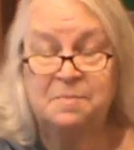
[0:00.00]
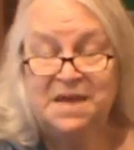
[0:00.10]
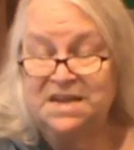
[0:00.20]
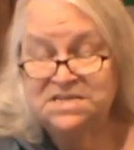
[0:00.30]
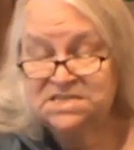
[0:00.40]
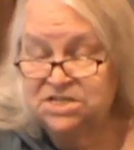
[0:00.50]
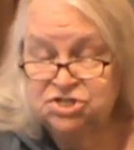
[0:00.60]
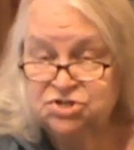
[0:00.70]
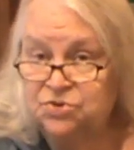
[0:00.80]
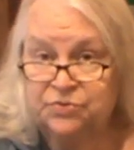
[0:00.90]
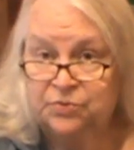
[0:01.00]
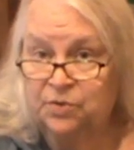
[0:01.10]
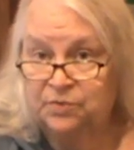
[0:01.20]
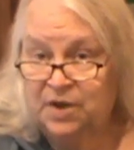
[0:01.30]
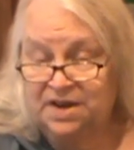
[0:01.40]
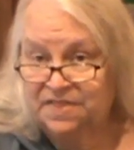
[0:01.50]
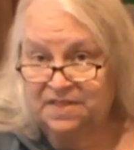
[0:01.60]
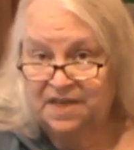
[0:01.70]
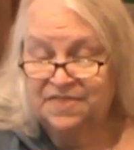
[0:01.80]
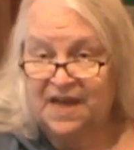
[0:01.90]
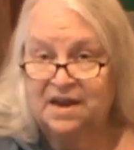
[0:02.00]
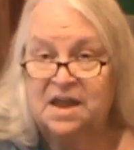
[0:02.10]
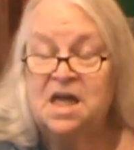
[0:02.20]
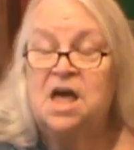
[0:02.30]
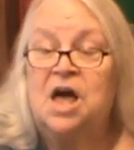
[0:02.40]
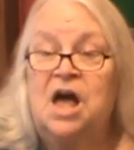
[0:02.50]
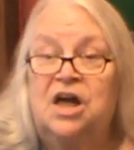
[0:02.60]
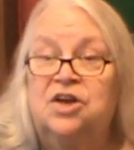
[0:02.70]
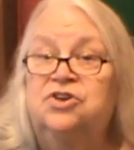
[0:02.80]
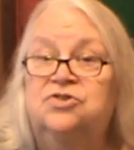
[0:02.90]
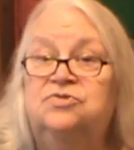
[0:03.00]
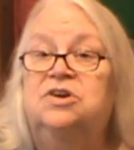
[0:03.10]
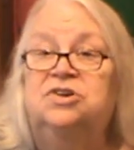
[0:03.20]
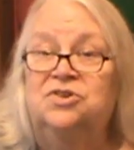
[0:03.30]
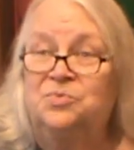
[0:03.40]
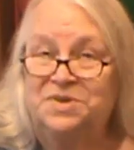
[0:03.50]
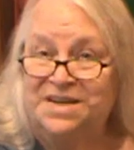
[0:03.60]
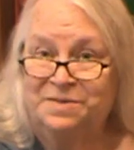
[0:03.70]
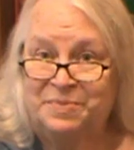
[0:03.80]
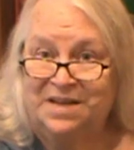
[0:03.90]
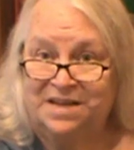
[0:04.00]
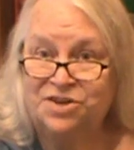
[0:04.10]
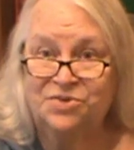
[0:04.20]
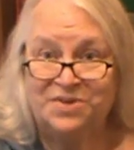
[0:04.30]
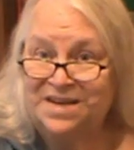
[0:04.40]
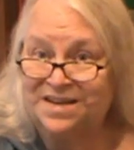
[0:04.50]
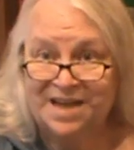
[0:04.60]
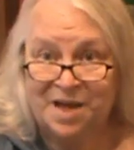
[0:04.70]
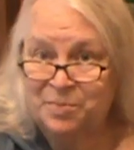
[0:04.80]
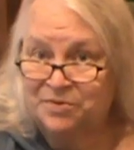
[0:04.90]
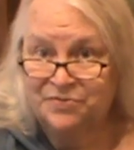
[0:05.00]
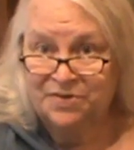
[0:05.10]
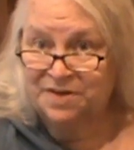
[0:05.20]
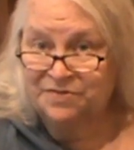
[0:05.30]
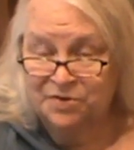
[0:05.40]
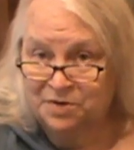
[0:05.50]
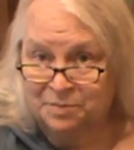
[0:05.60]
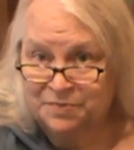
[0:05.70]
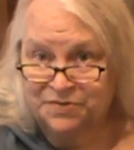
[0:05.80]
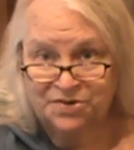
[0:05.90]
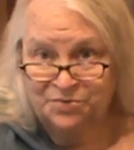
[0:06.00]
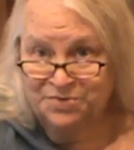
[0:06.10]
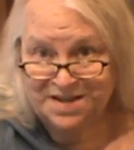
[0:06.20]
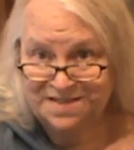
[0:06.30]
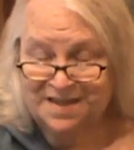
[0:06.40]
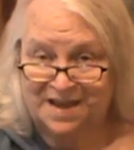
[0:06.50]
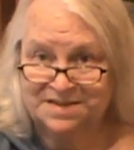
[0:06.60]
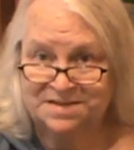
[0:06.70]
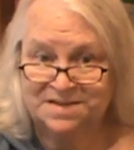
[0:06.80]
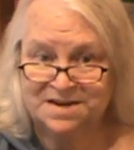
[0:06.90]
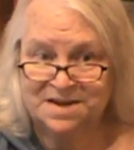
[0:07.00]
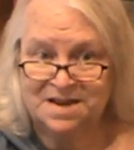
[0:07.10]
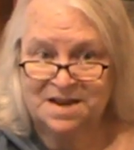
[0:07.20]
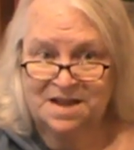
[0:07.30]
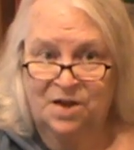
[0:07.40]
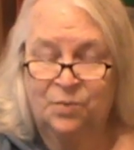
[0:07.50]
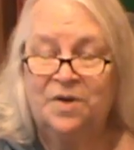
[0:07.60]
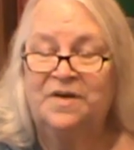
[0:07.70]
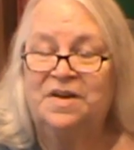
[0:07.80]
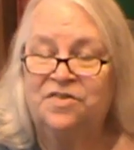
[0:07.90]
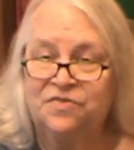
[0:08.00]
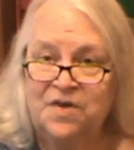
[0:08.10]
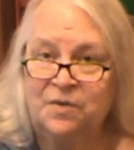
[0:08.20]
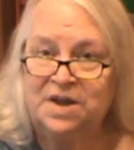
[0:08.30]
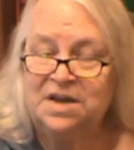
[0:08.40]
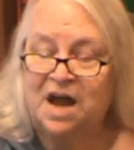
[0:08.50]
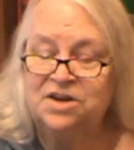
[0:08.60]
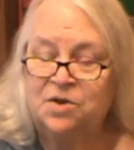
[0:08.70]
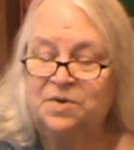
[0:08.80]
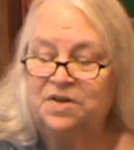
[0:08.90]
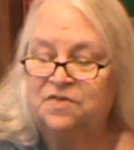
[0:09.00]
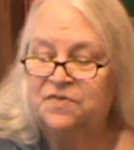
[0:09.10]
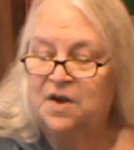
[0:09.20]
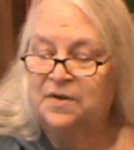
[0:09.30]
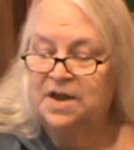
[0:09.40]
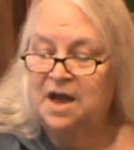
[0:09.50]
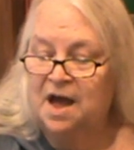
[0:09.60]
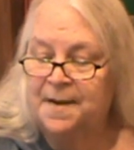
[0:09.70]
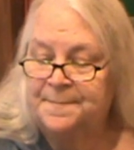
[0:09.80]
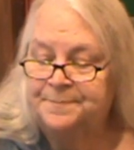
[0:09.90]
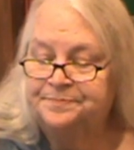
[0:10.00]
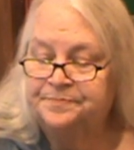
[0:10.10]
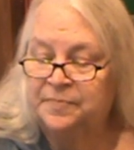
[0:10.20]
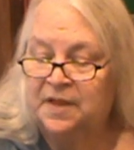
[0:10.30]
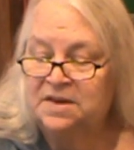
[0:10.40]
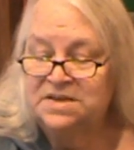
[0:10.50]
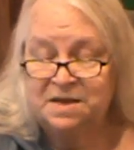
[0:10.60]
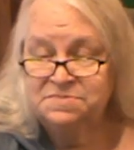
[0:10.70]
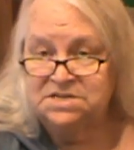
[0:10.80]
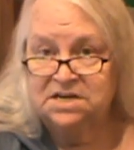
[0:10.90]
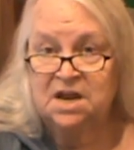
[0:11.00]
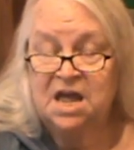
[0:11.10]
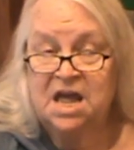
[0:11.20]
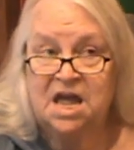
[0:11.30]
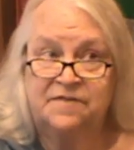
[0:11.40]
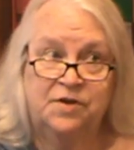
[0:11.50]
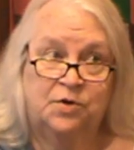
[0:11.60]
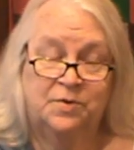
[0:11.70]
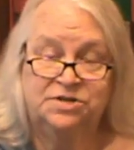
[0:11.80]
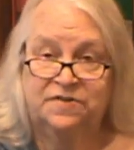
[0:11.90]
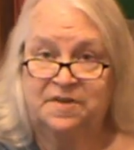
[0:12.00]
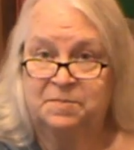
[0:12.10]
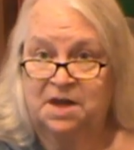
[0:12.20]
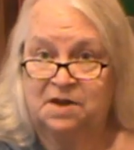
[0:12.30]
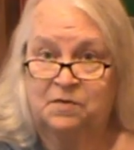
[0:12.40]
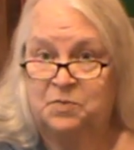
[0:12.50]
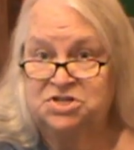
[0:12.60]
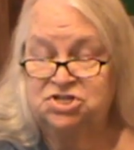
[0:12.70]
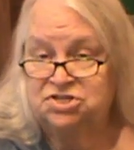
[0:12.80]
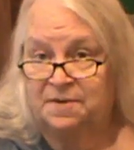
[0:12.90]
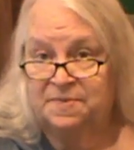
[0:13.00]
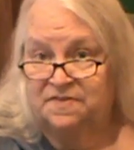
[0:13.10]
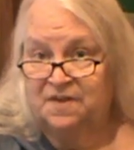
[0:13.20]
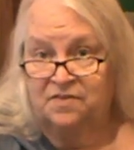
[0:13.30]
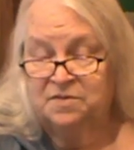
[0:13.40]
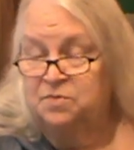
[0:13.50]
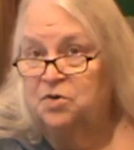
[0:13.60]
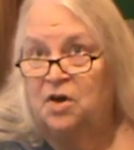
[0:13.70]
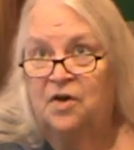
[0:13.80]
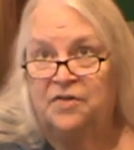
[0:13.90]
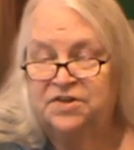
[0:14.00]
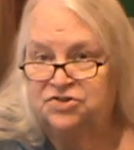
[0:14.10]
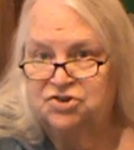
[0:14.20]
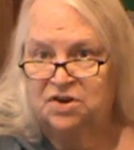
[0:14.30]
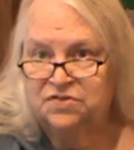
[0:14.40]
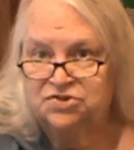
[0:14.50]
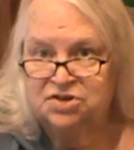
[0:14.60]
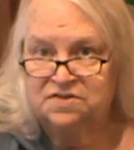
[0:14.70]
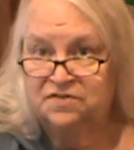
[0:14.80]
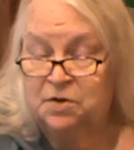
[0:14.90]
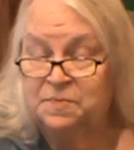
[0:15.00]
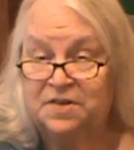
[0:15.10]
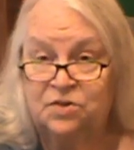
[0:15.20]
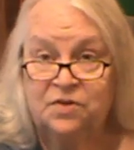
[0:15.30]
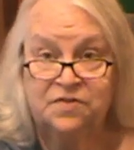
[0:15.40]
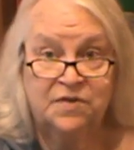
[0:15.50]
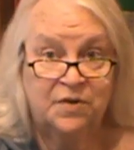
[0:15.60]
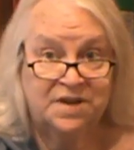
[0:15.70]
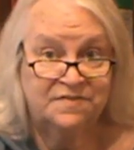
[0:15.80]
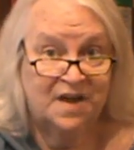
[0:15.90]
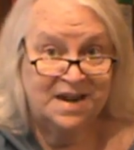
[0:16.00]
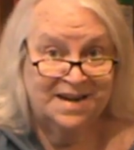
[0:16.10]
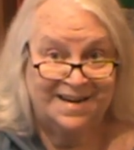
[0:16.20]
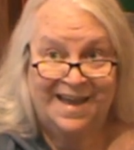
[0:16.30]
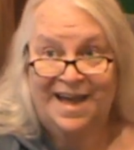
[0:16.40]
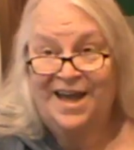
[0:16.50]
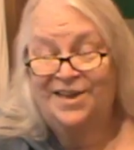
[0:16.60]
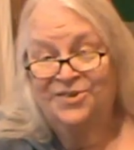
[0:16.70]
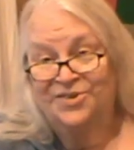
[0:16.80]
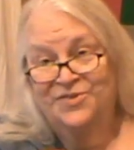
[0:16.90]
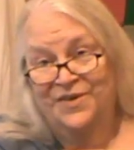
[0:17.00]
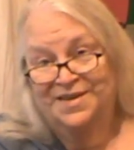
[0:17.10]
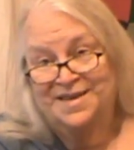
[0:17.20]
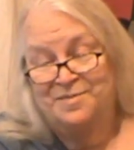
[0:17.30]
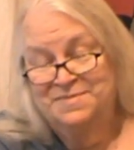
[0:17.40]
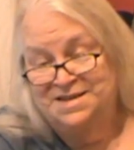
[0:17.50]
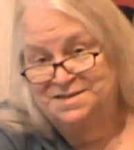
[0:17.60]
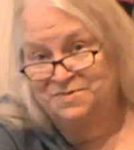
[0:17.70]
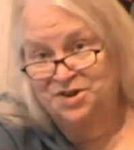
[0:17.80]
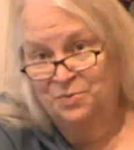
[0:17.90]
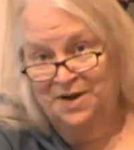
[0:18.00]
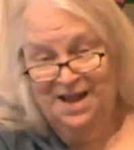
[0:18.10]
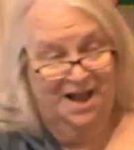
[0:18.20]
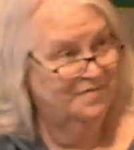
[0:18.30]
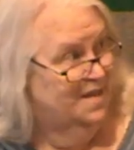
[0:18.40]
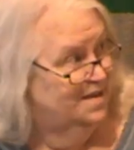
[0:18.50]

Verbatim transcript: making tinctures or anything like that, you you don't need a big you don't need a cupboard full of herbs. You don't need that. Where it is very, I know it is very um, tempting if you go into some kind of a witchy shop that sells them all these jars and jars of herbs, it looks very inviting. It looks very tempting. you want to have